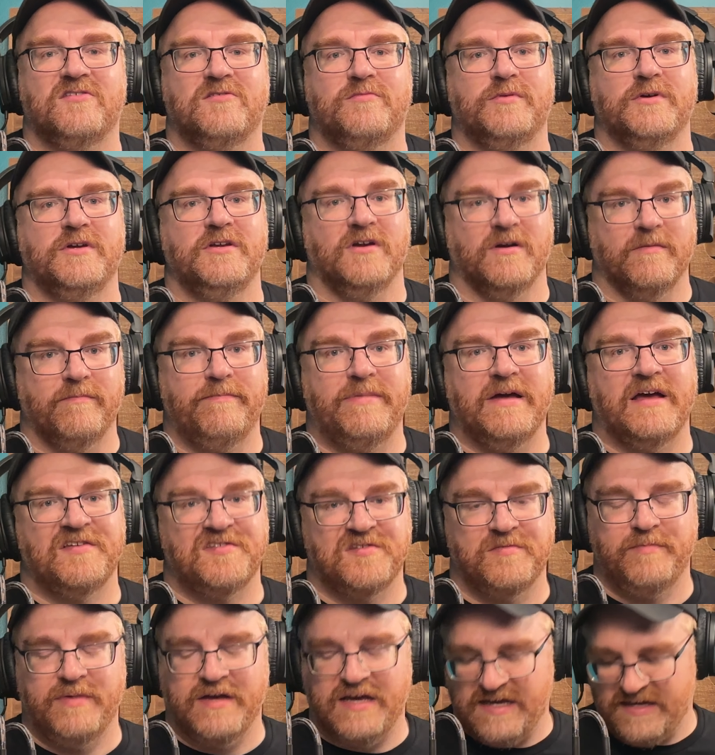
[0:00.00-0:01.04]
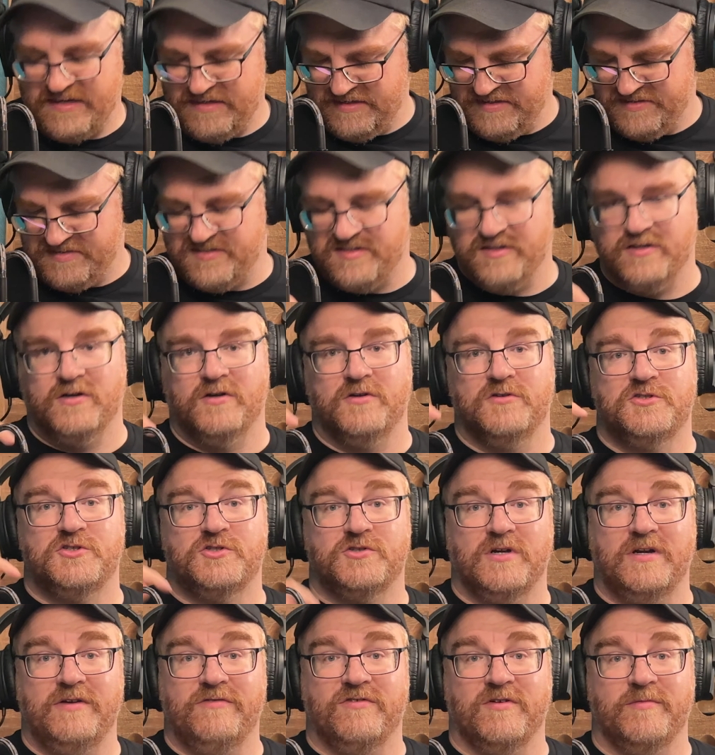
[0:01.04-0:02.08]
but your best bet is to go
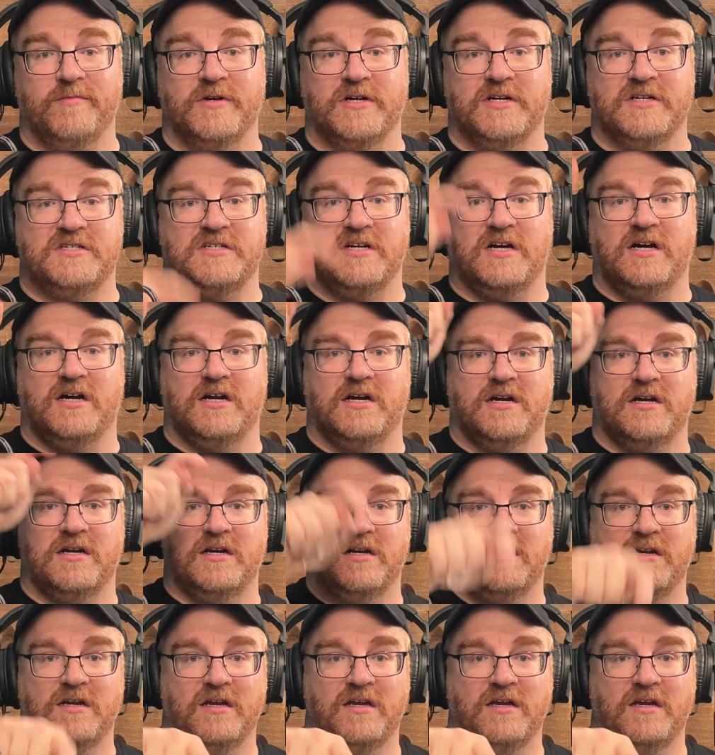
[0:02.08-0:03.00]
straight from your guitar